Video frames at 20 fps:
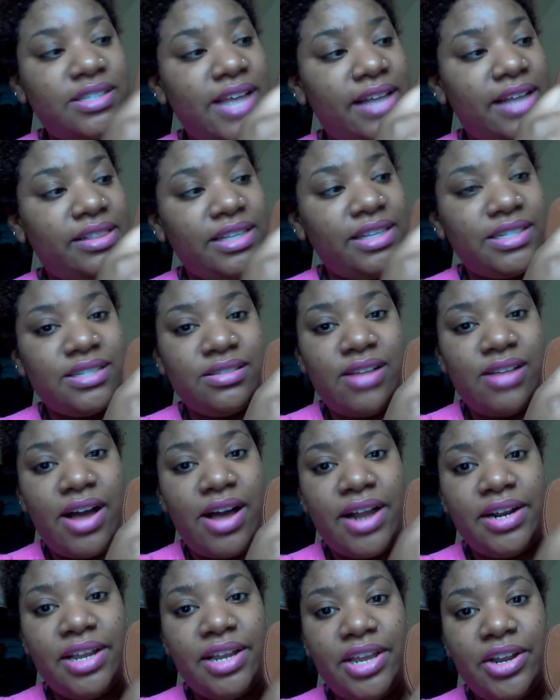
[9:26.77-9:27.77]
Like this
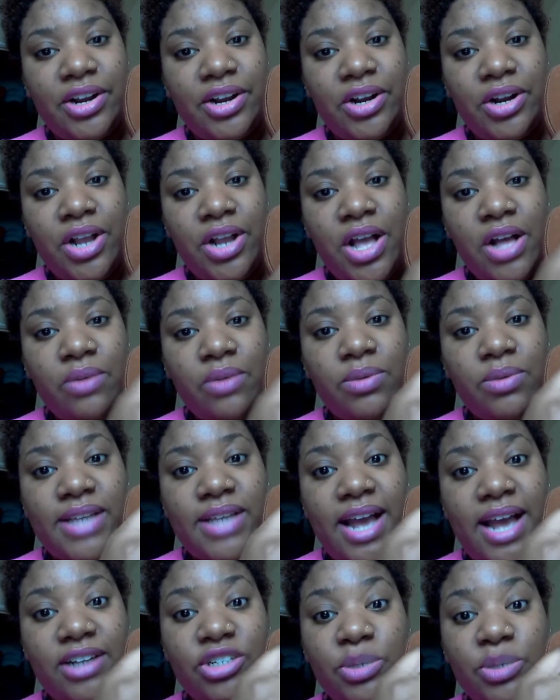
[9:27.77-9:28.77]
line here was
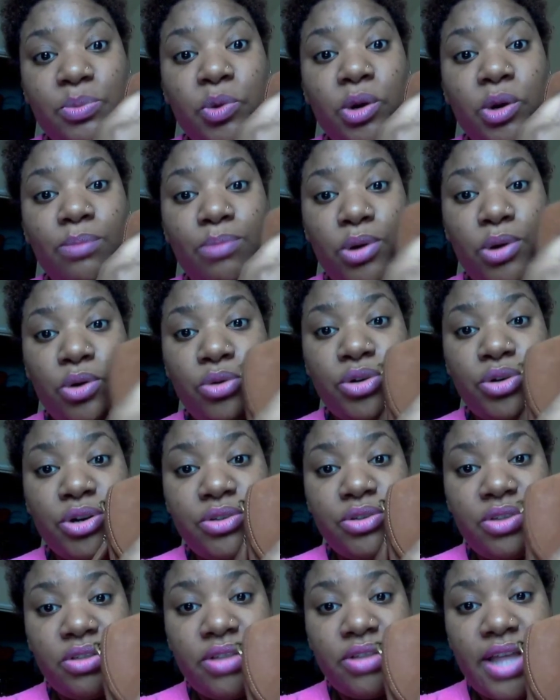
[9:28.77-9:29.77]
actually more bolder
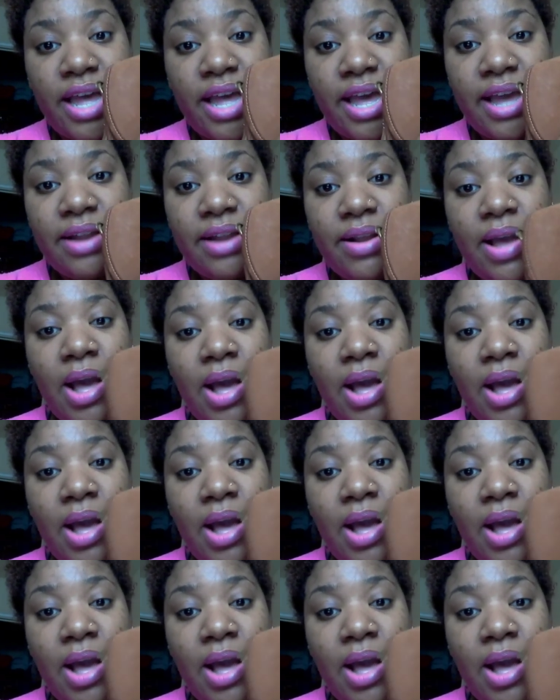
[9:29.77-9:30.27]
than that.